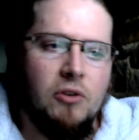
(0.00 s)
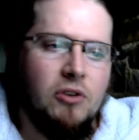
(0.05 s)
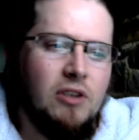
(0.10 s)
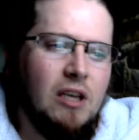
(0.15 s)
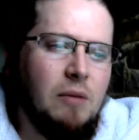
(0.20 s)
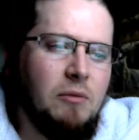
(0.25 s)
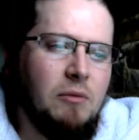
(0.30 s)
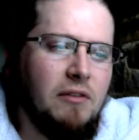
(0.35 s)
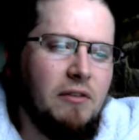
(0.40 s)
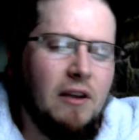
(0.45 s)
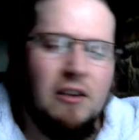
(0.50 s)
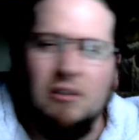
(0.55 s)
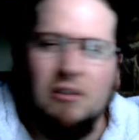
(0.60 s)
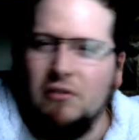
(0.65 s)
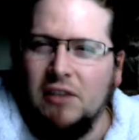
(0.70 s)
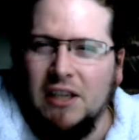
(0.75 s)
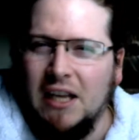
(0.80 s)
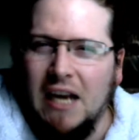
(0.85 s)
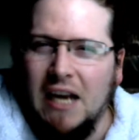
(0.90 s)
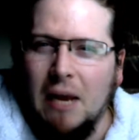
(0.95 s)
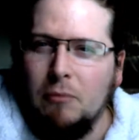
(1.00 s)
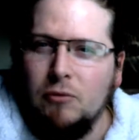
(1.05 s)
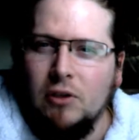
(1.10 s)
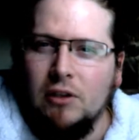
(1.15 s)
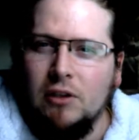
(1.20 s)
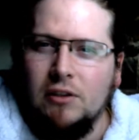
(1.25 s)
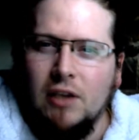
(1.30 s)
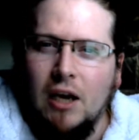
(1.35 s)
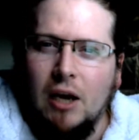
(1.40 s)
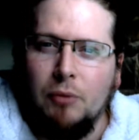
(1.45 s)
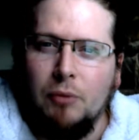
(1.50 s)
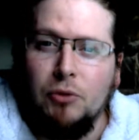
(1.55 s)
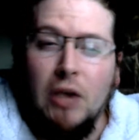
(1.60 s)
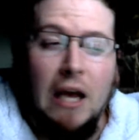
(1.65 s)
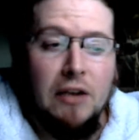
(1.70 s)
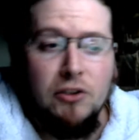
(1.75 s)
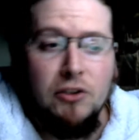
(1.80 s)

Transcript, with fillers: Just seemed defensively inept at times.